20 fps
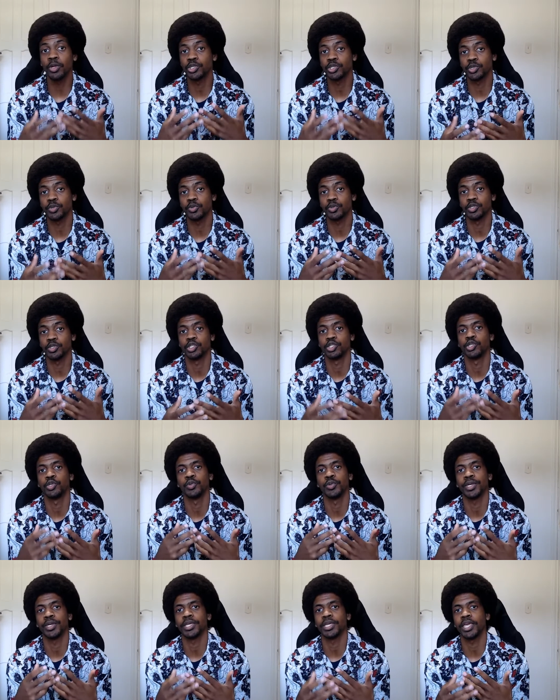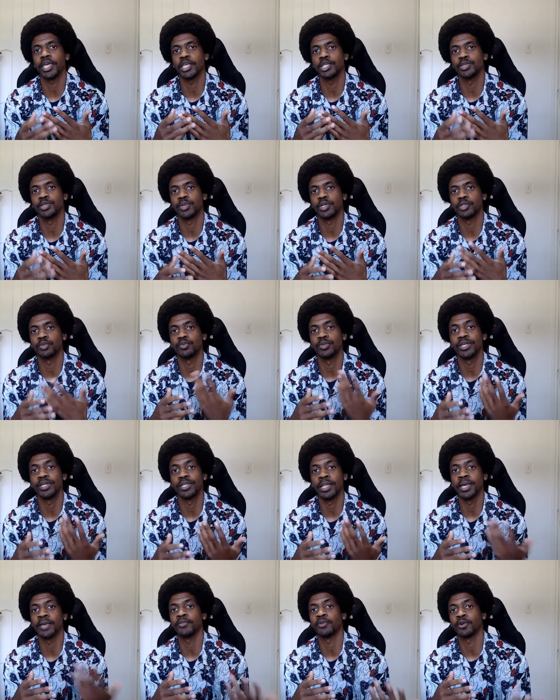students to engage with
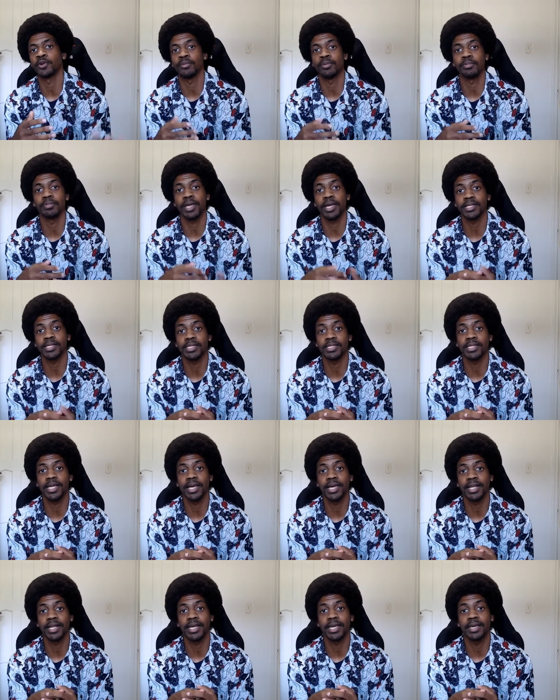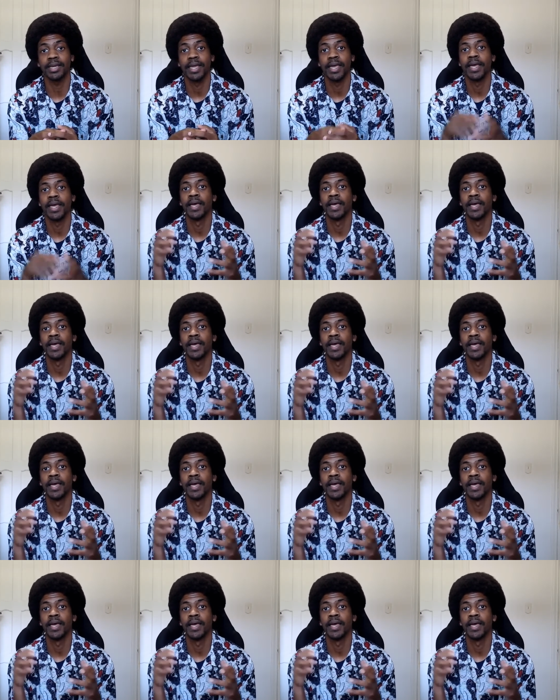real-life urban Black society,